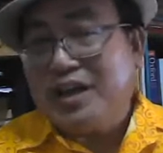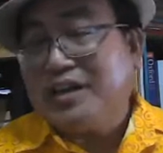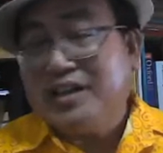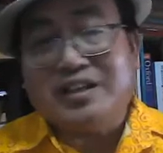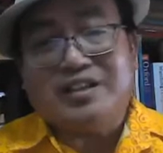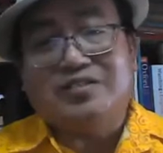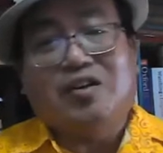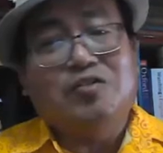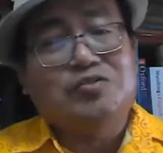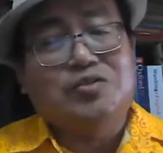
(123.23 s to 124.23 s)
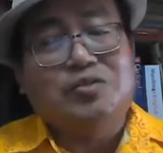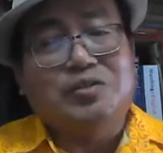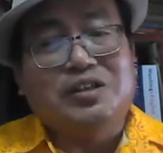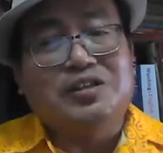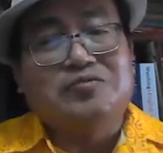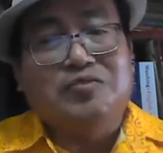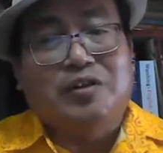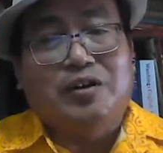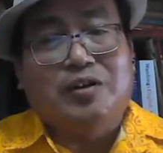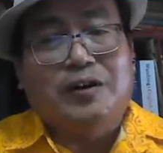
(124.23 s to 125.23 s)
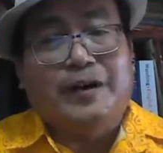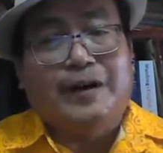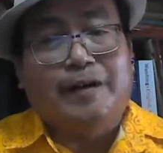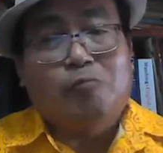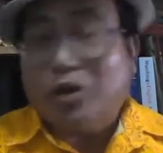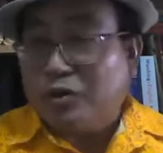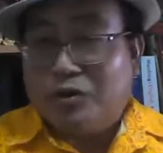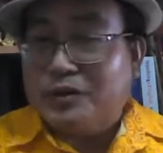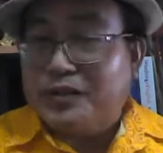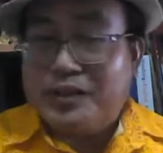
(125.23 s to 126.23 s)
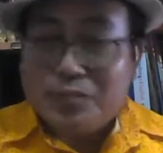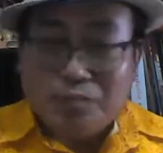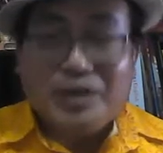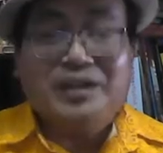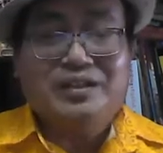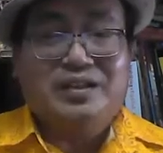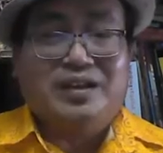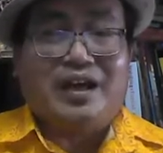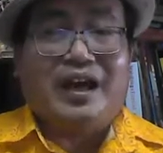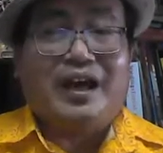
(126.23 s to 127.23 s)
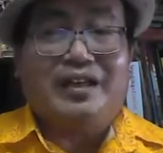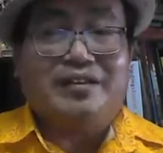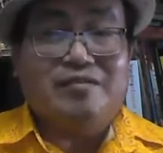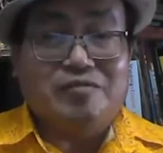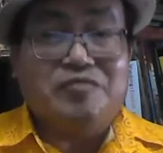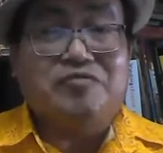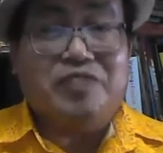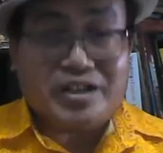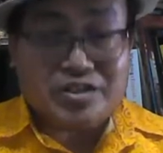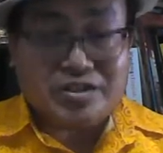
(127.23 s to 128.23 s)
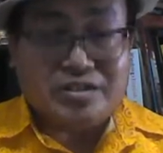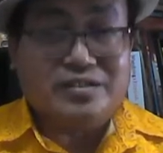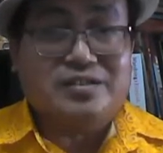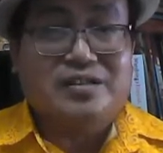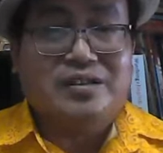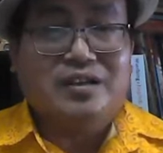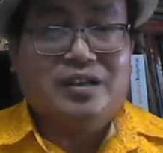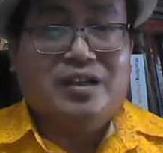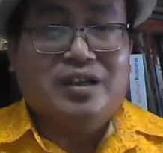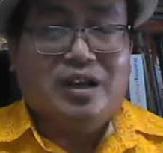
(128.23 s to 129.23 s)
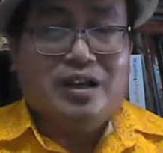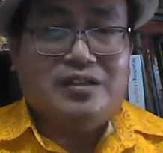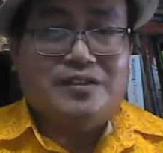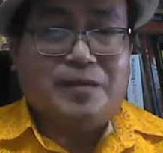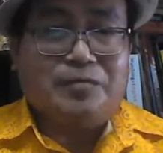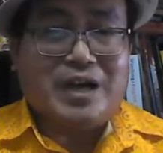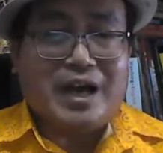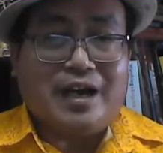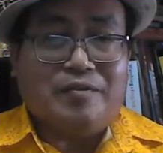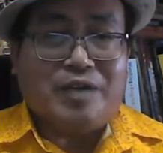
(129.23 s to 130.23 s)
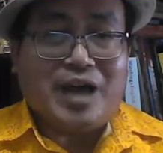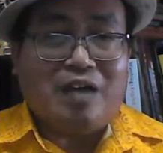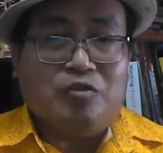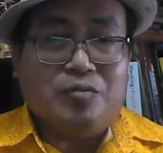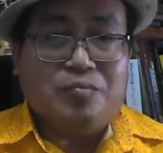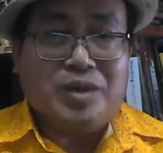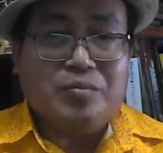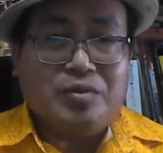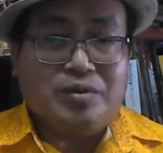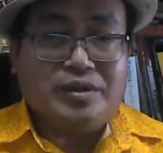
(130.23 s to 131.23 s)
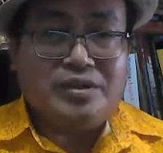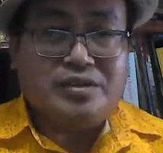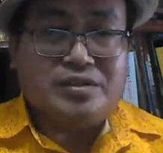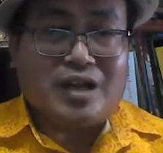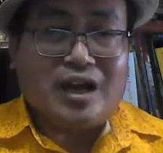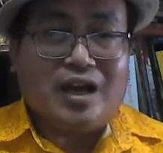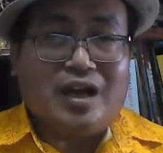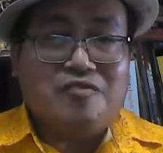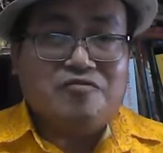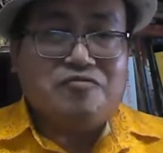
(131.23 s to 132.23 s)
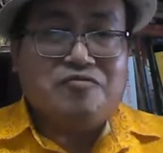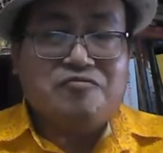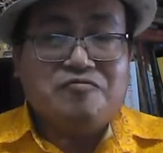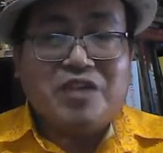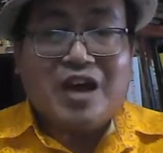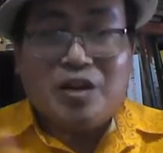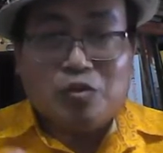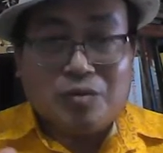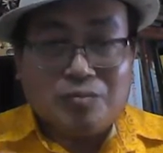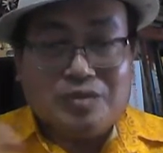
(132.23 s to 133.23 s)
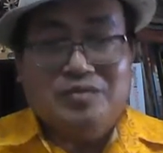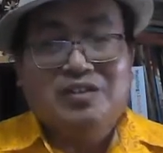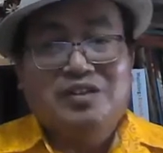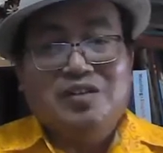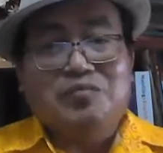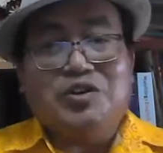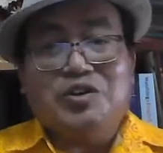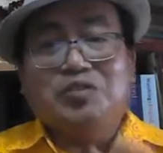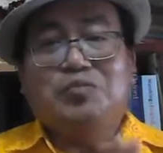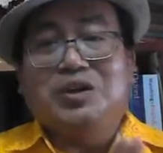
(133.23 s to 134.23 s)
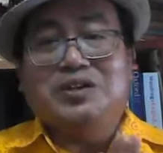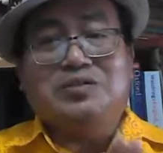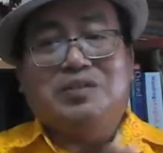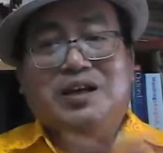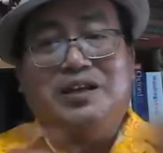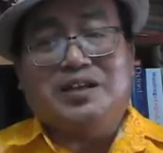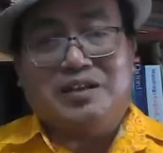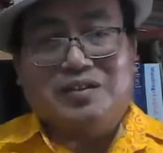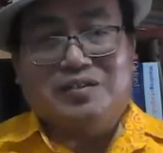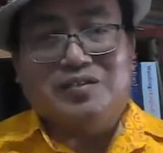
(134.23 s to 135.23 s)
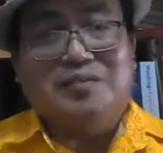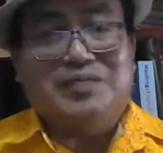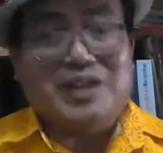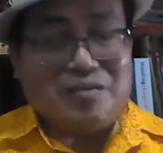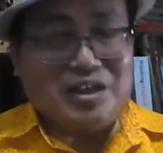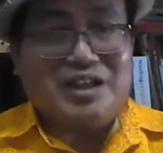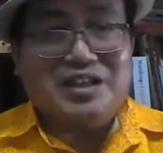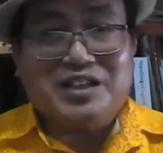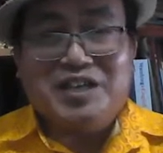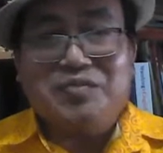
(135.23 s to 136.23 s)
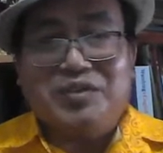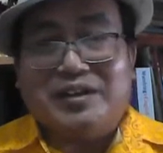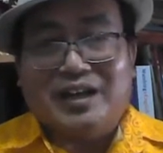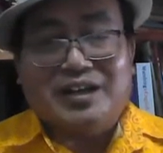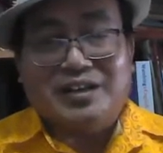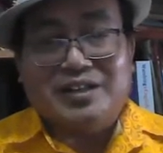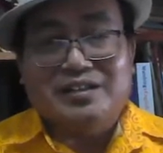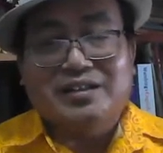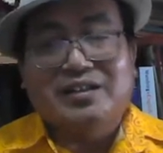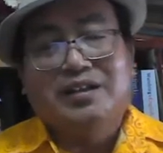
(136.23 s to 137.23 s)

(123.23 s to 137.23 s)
taking is also good for uh, record keeping and reflections. Sometimes our memories are valuable. We don't want to let it go. Sometimes we can keep it like this.